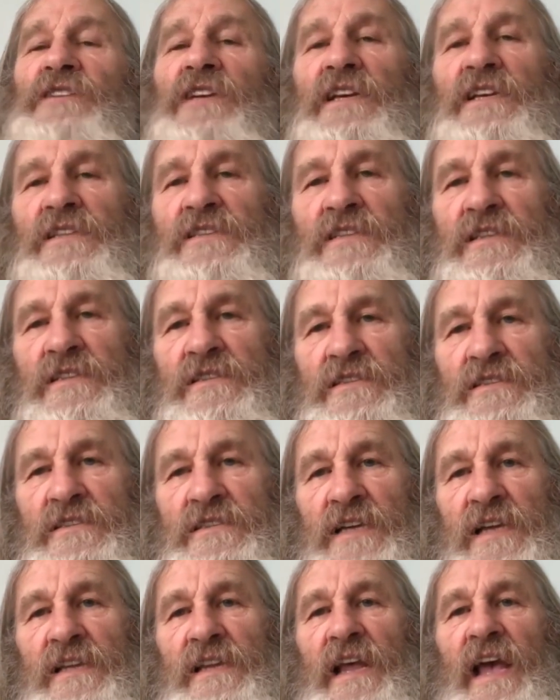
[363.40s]

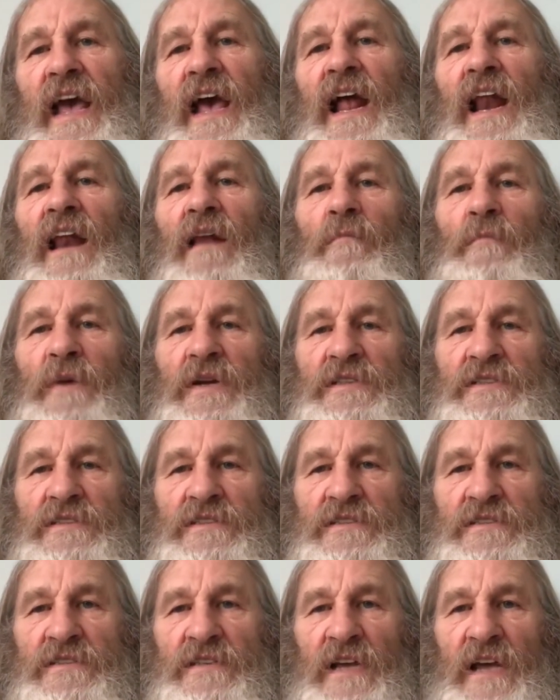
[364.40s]
seasons and the
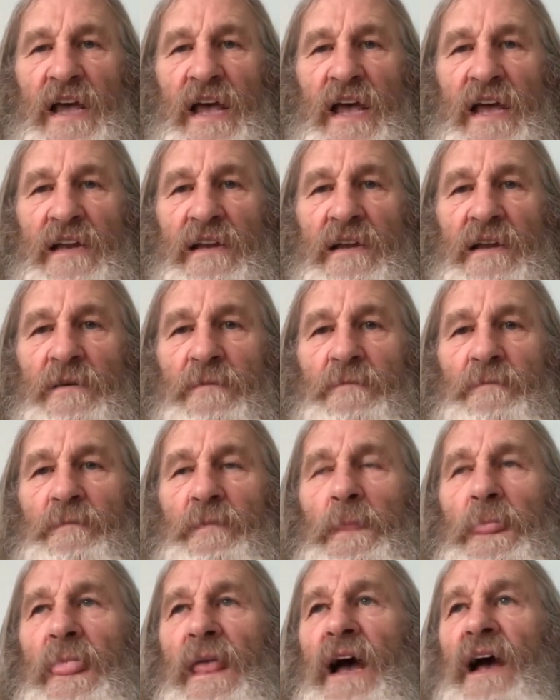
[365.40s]
elements and
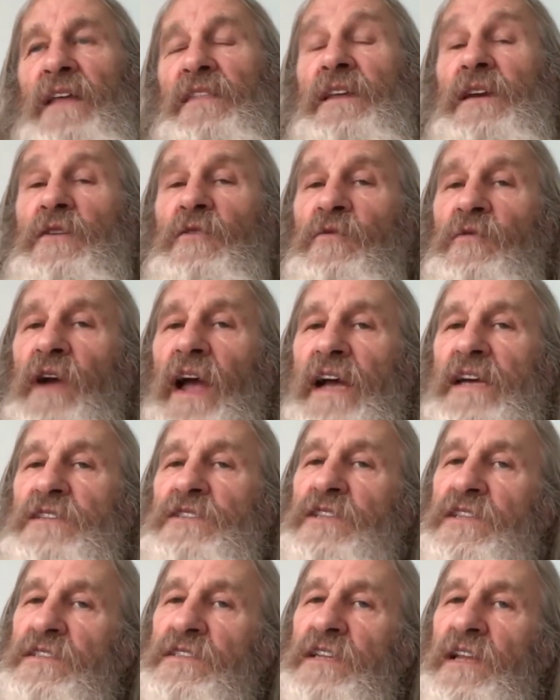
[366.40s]
the
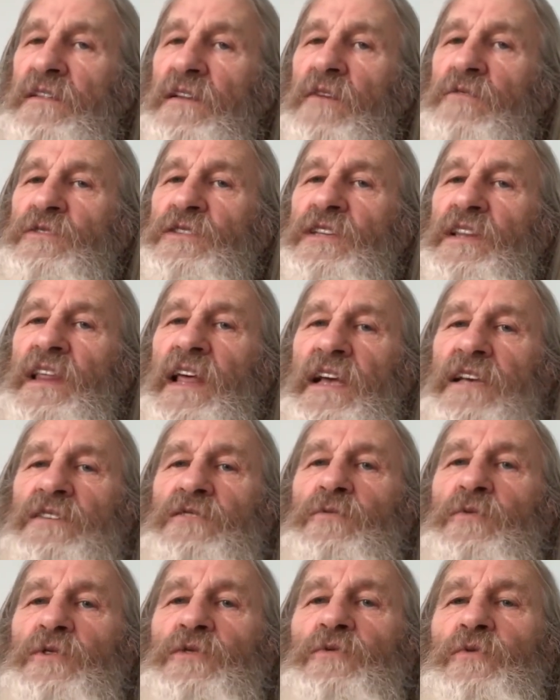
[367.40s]
directions and those
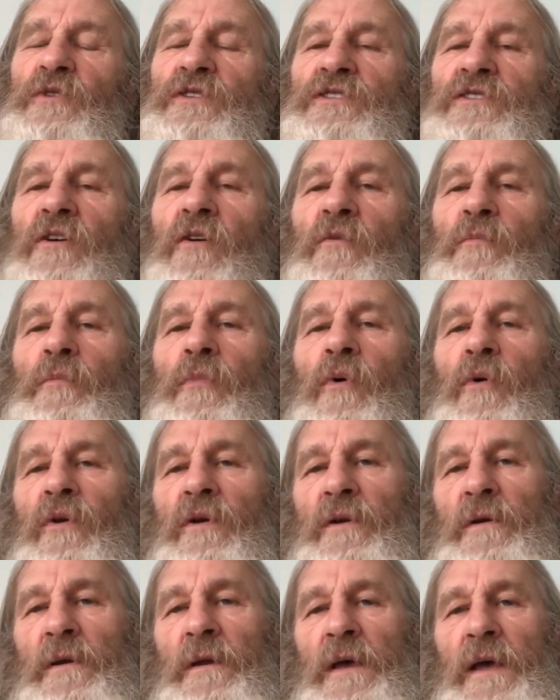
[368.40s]
things which were so
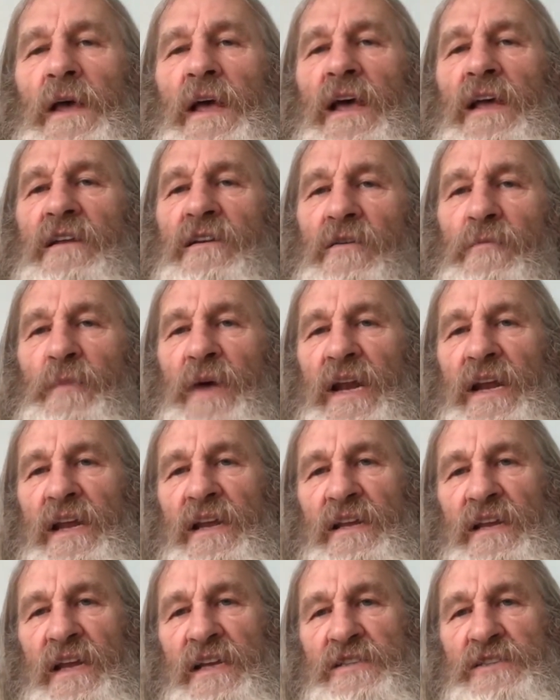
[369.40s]
important to many
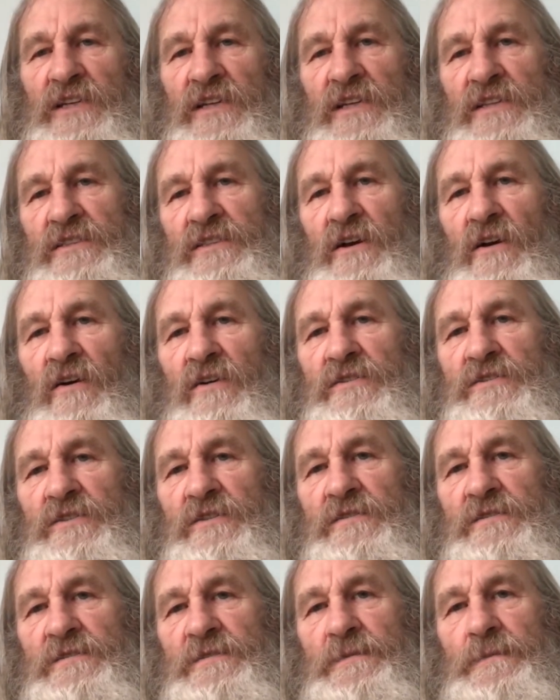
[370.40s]
indigenous
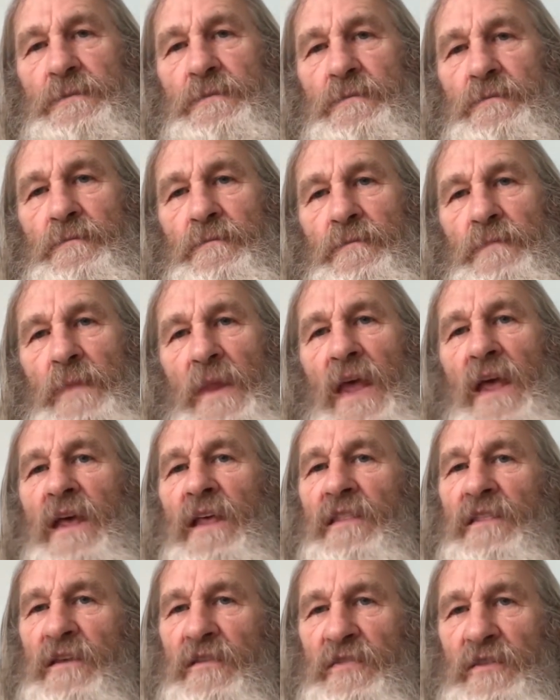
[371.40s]
cultures.
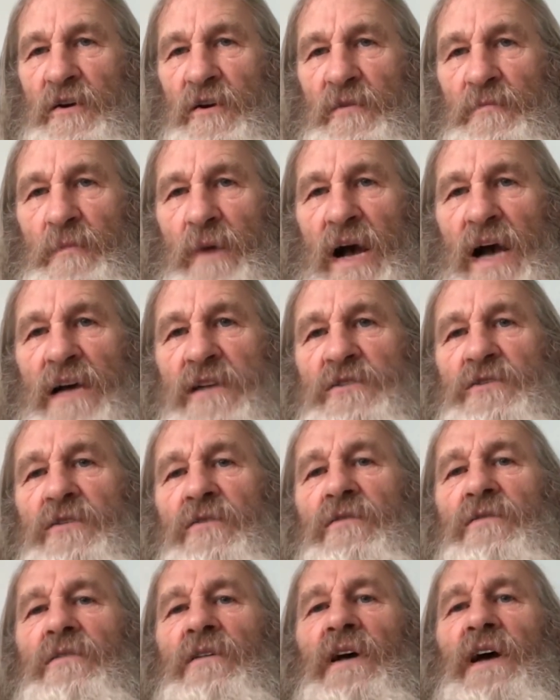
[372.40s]
The third
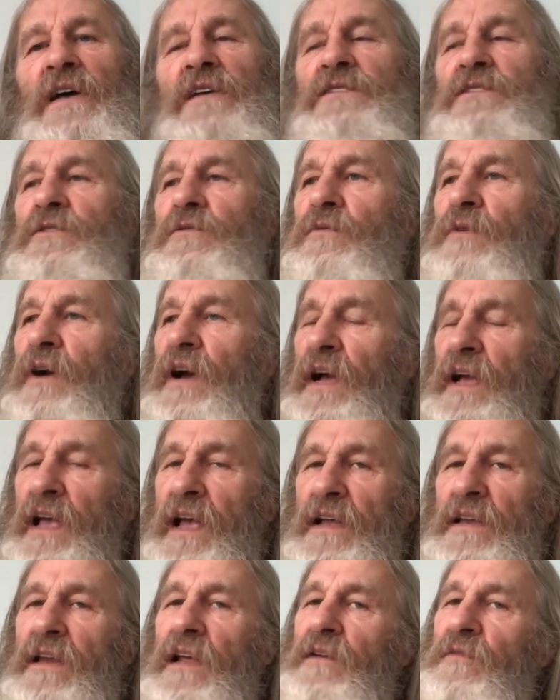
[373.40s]
module, as you
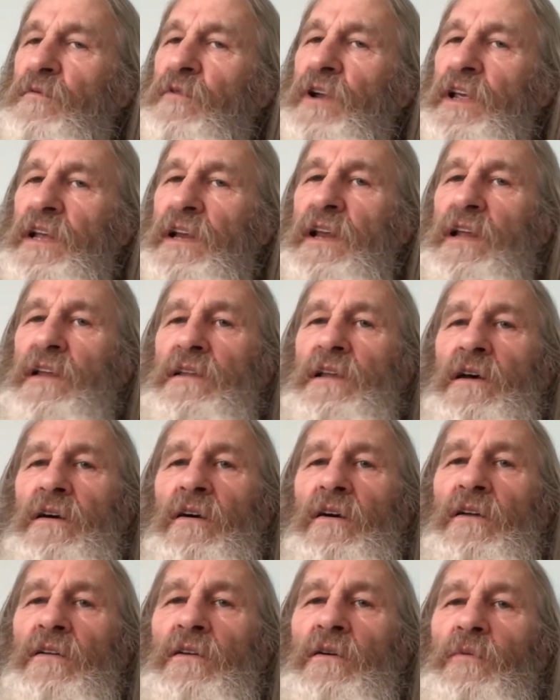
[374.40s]
again can read
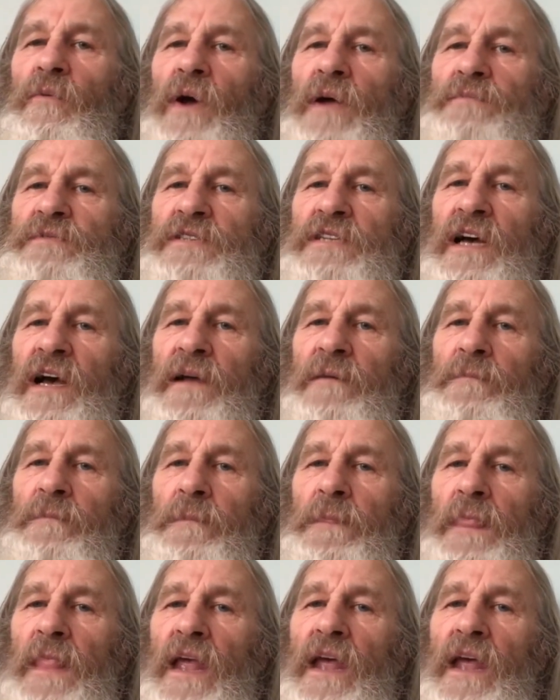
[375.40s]
on the website,